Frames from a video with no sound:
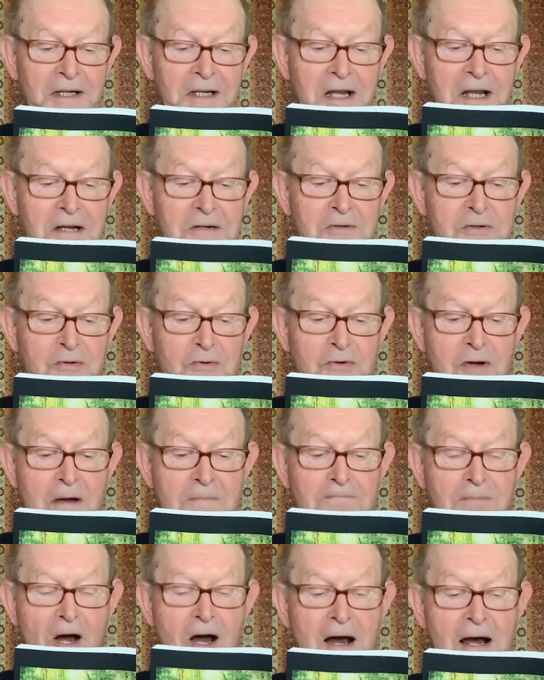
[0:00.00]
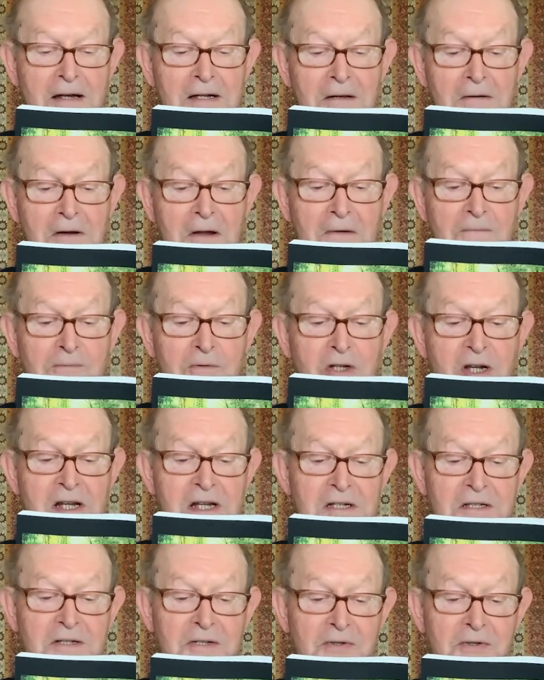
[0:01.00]
into a pile of
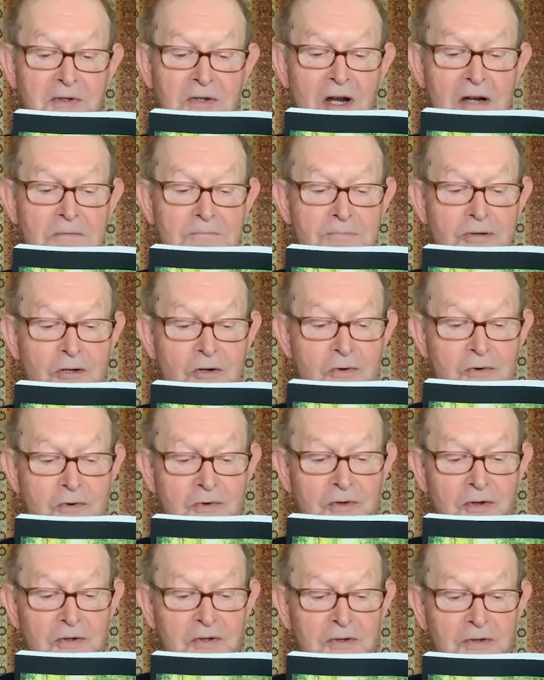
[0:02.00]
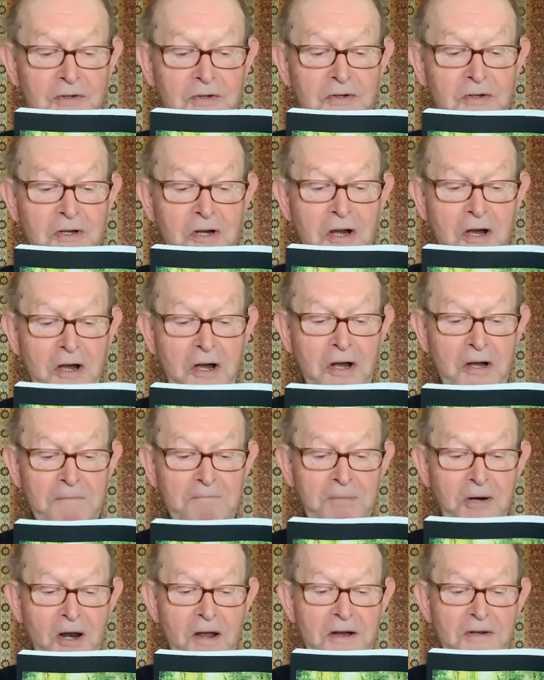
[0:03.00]
tears and bruises,
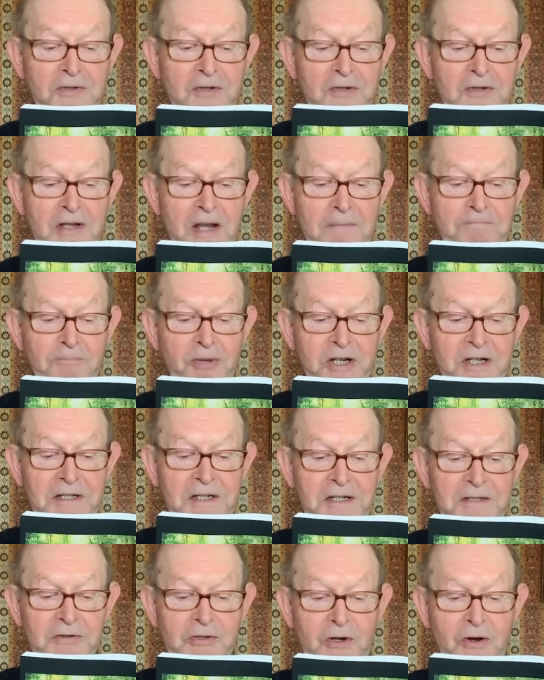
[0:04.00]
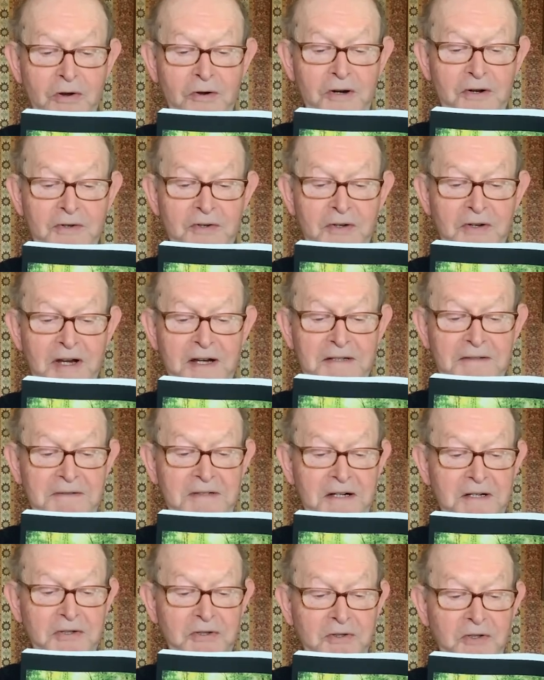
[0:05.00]
plus the beard cursing
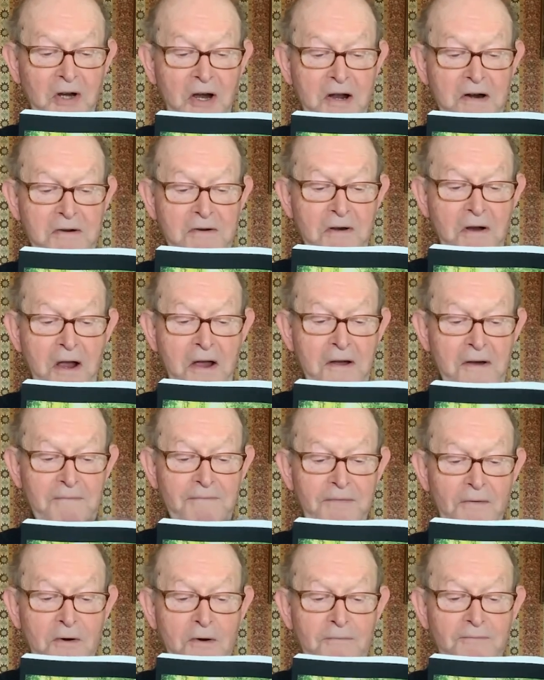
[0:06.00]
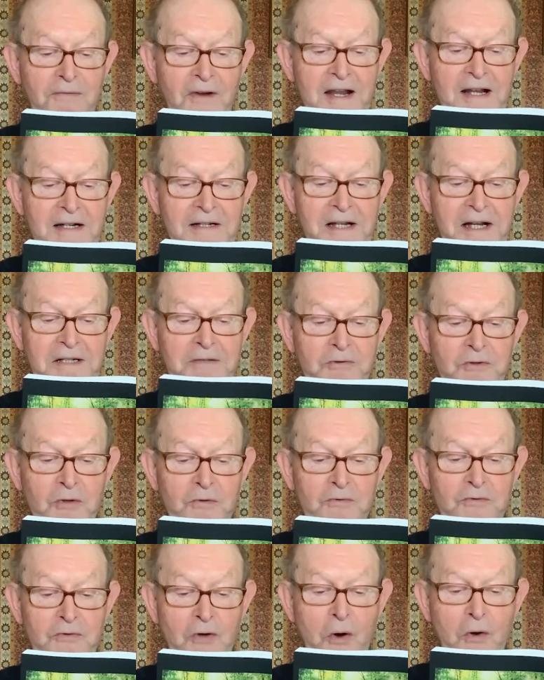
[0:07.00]
the sun for failing
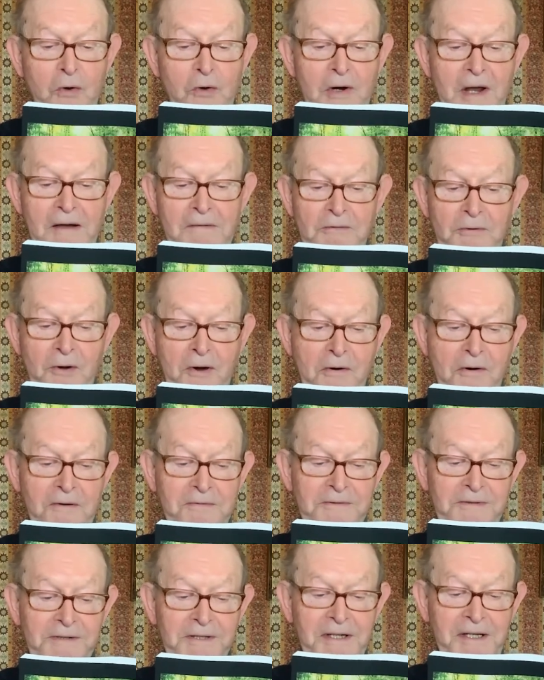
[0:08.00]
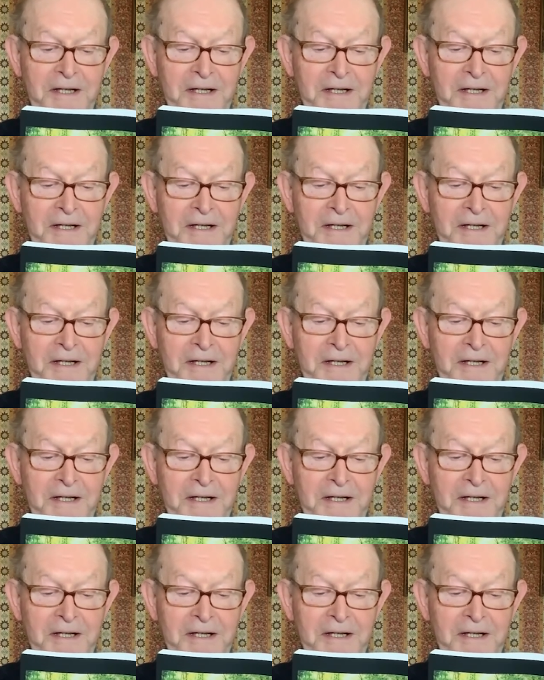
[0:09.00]
to roll along.